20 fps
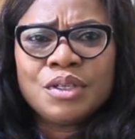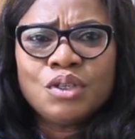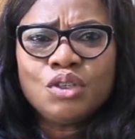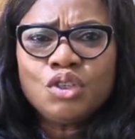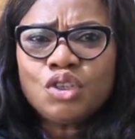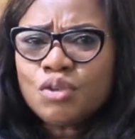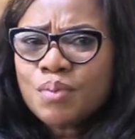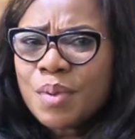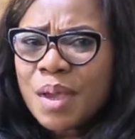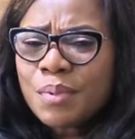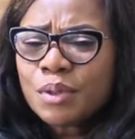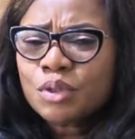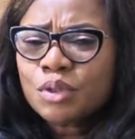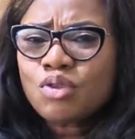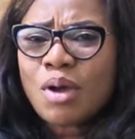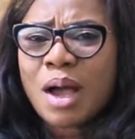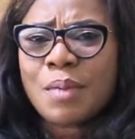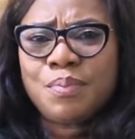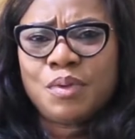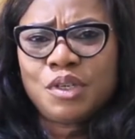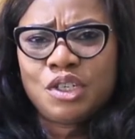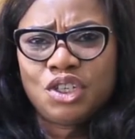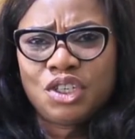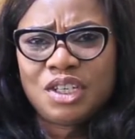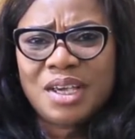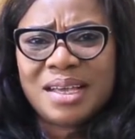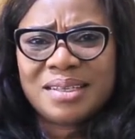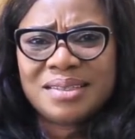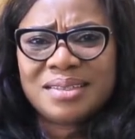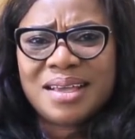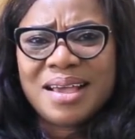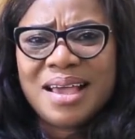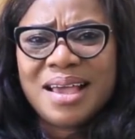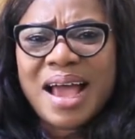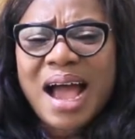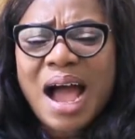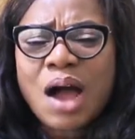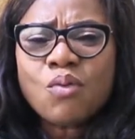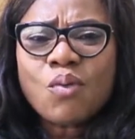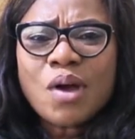You should be able to appreciate.
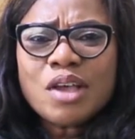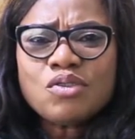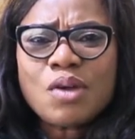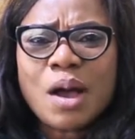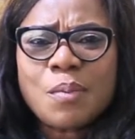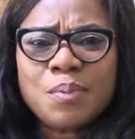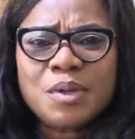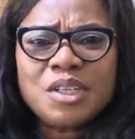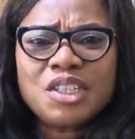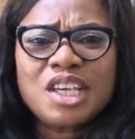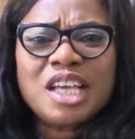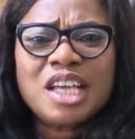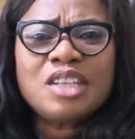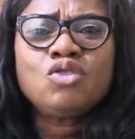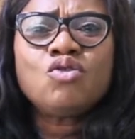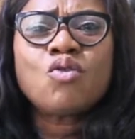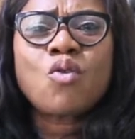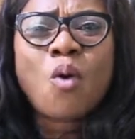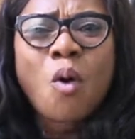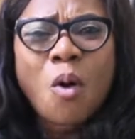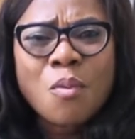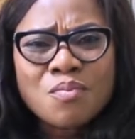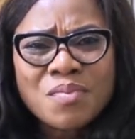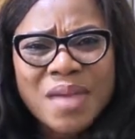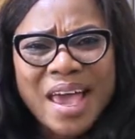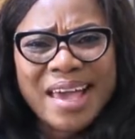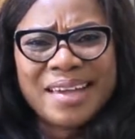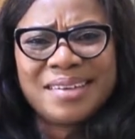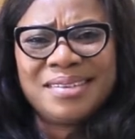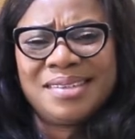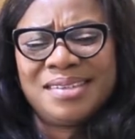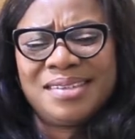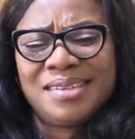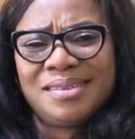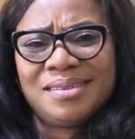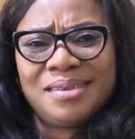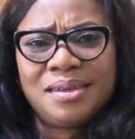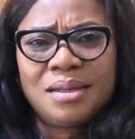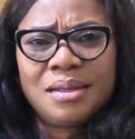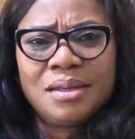And when you appreciate, you commend.
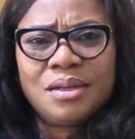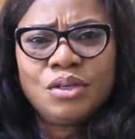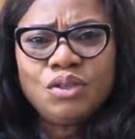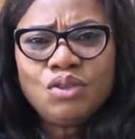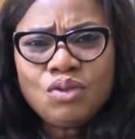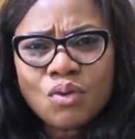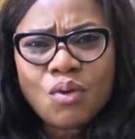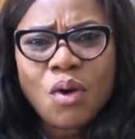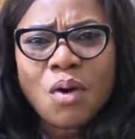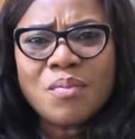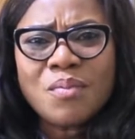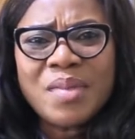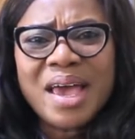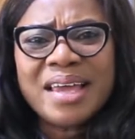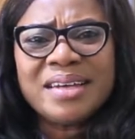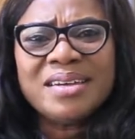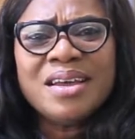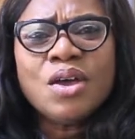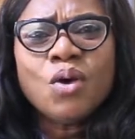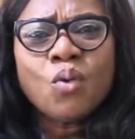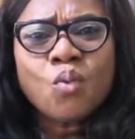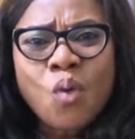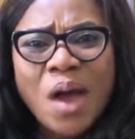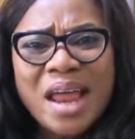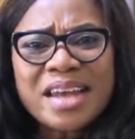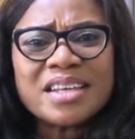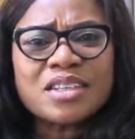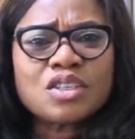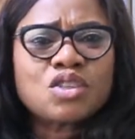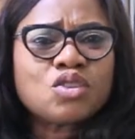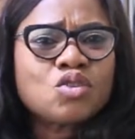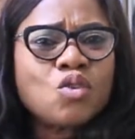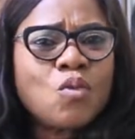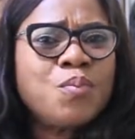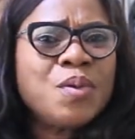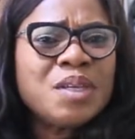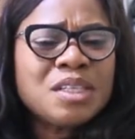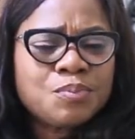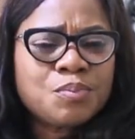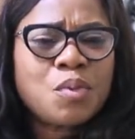You commend. When the
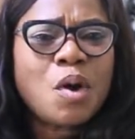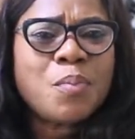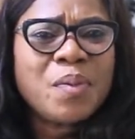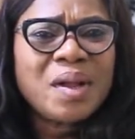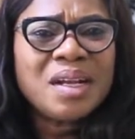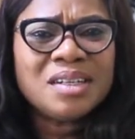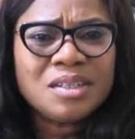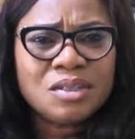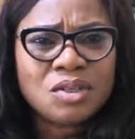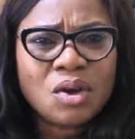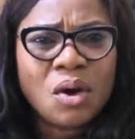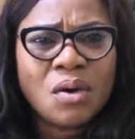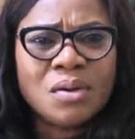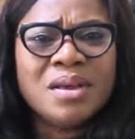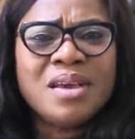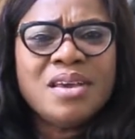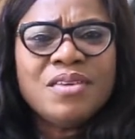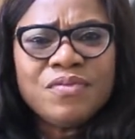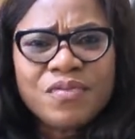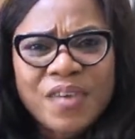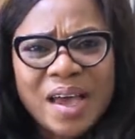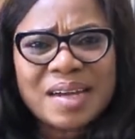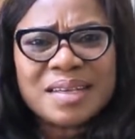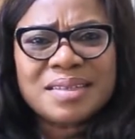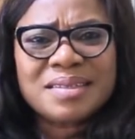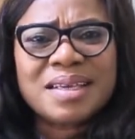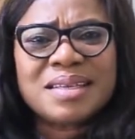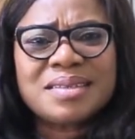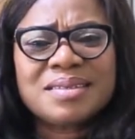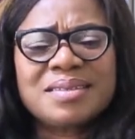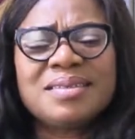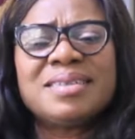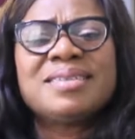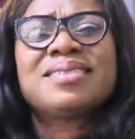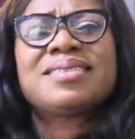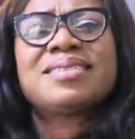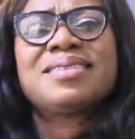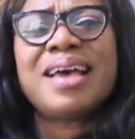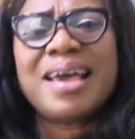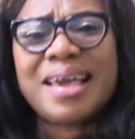soup is properly done, very tasty,
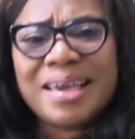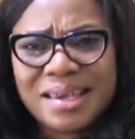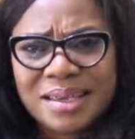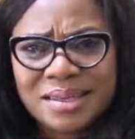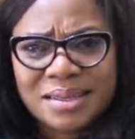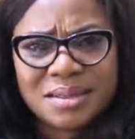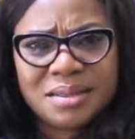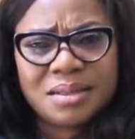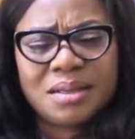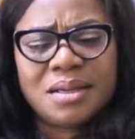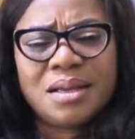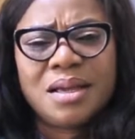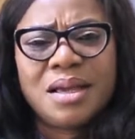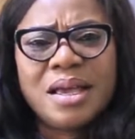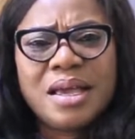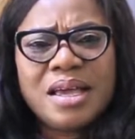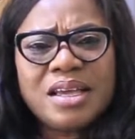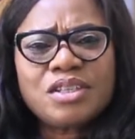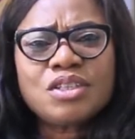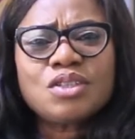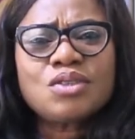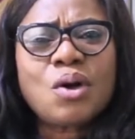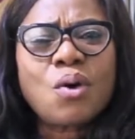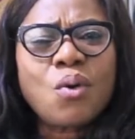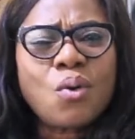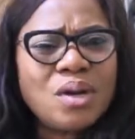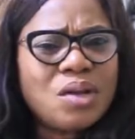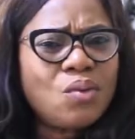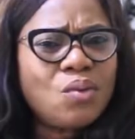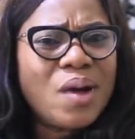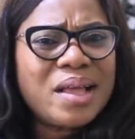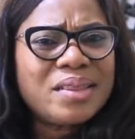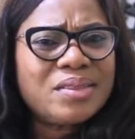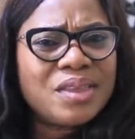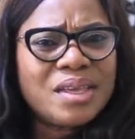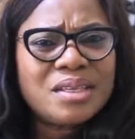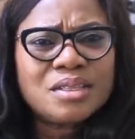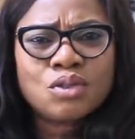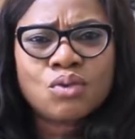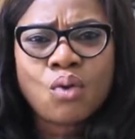say it. It is not only when
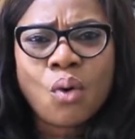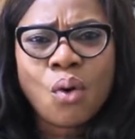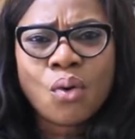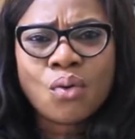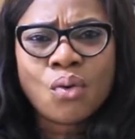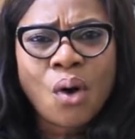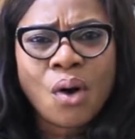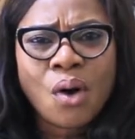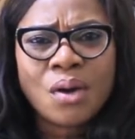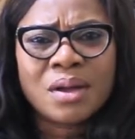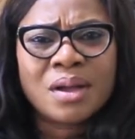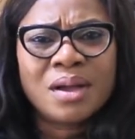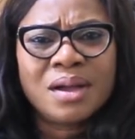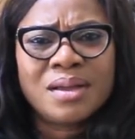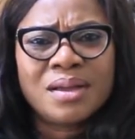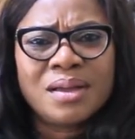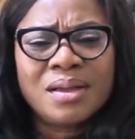things go wrong